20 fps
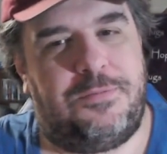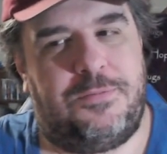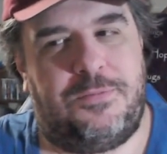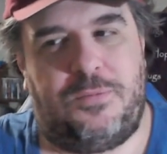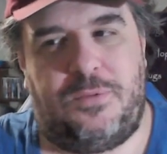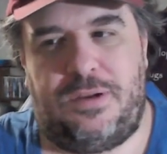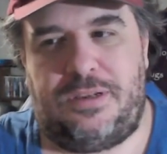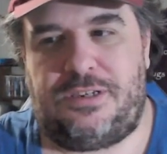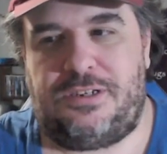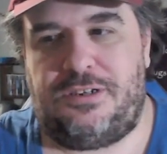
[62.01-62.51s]

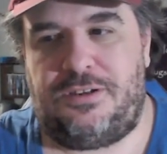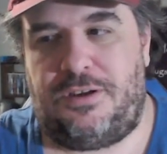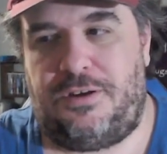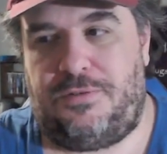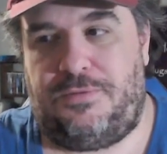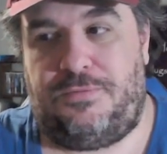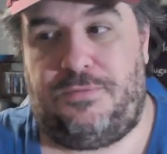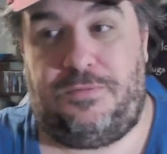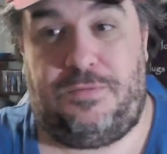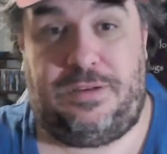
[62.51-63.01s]
which
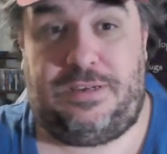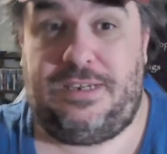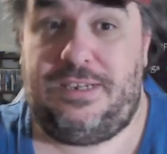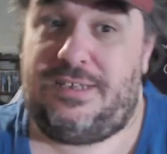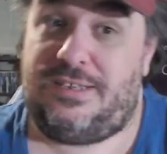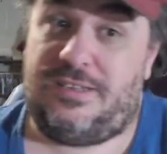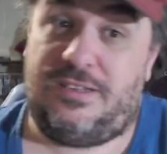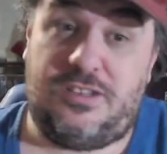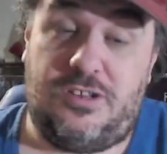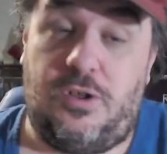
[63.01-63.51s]

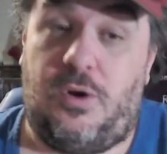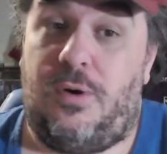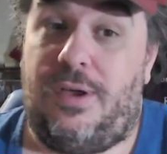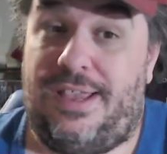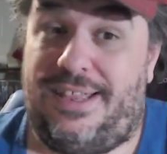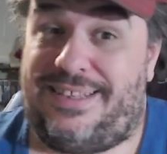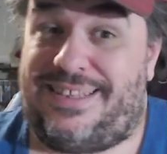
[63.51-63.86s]
is it's